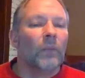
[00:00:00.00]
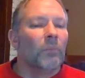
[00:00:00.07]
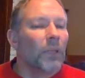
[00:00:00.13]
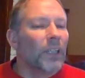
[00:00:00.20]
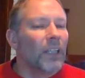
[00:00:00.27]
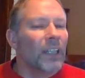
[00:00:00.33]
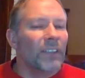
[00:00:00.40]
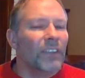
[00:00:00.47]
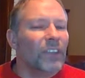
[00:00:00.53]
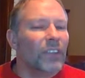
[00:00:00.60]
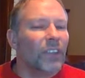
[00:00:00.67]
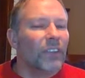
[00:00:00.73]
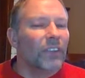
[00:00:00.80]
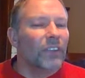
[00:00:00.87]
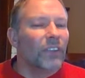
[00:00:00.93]
but an
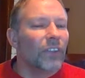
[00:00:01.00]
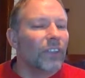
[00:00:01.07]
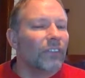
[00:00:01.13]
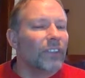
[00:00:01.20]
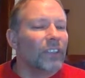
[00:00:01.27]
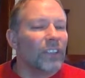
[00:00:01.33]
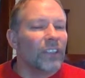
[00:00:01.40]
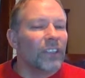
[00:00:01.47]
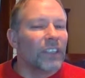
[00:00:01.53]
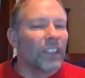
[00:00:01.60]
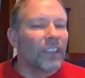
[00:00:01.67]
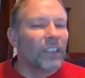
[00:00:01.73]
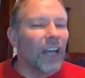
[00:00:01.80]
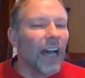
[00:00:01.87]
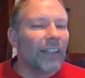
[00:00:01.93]
uncertain nervousness
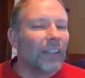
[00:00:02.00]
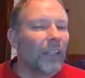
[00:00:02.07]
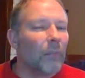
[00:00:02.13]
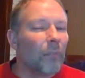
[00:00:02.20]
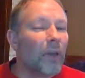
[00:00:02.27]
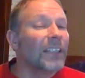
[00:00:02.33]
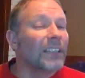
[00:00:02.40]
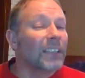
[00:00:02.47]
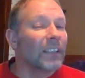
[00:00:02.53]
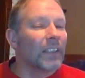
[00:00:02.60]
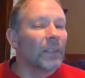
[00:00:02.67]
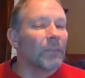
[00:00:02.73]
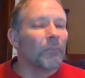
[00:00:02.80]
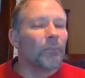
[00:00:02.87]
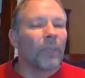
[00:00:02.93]
had gotten the best of
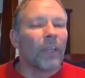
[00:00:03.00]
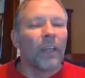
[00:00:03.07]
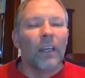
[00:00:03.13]
him,